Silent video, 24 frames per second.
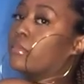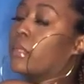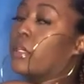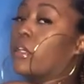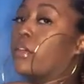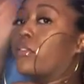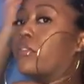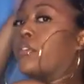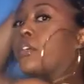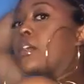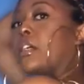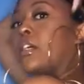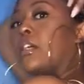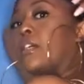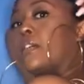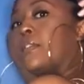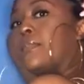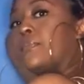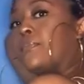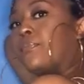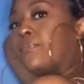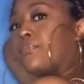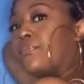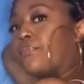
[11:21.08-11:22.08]
Overall,
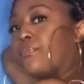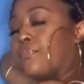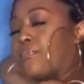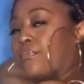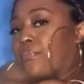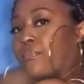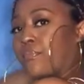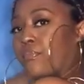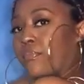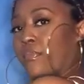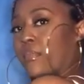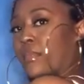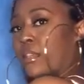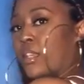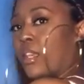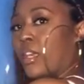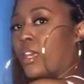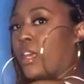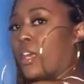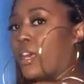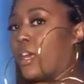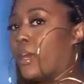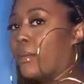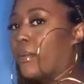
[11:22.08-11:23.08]

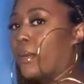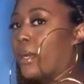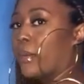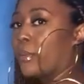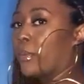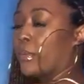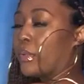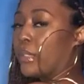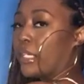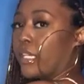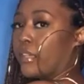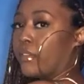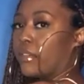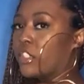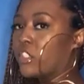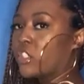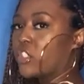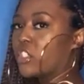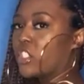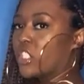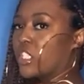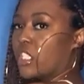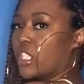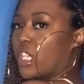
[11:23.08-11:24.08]
I'd probably give
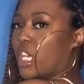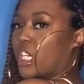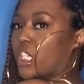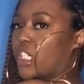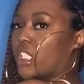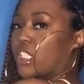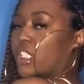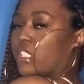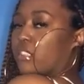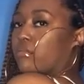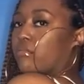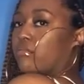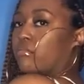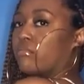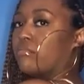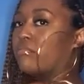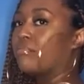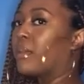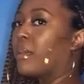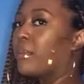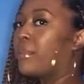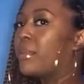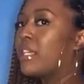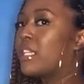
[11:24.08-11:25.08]
this just like
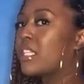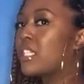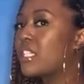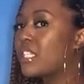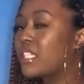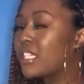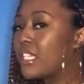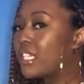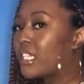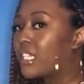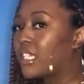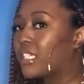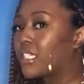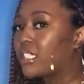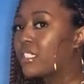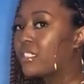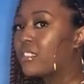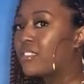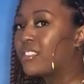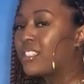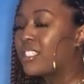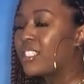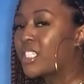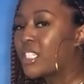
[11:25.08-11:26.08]
maybe a
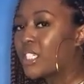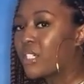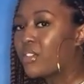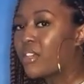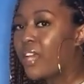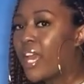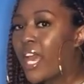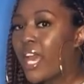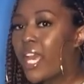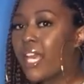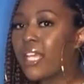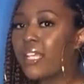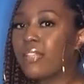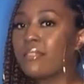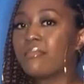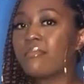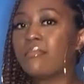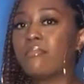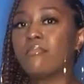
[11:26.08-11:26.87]
6. It's okay.